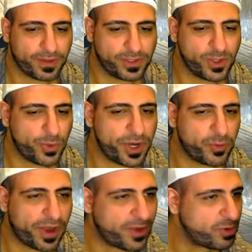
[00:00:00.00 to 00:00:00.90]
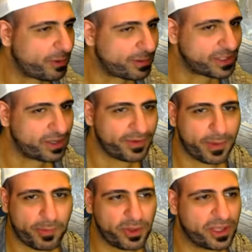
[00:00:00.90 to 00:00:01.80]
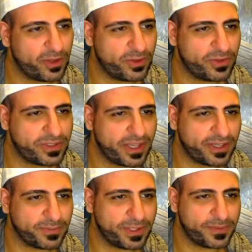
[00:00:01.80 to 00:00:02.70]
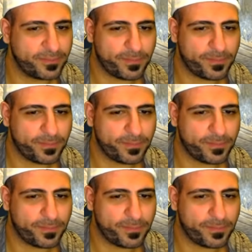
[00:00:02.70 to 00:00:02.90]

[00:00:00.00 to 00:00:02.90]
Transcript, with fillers: So weird, when I do it by myself, I'm able to kill all these guys, man.